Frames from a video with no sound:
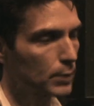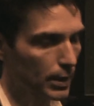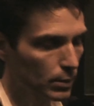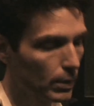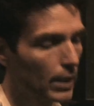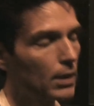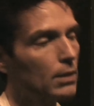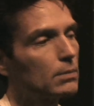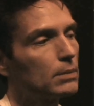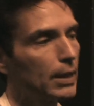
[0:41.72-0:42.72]
Right Here Waiting,
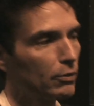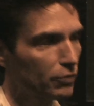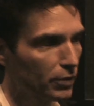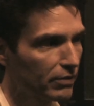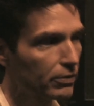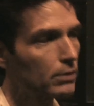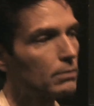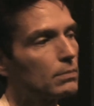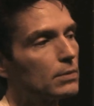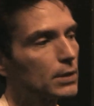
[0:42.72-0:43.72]
Now and Forever,
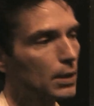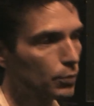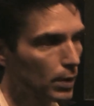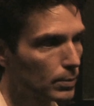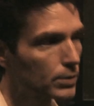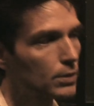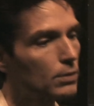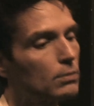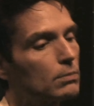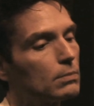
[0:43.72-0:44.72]
This I Promise You.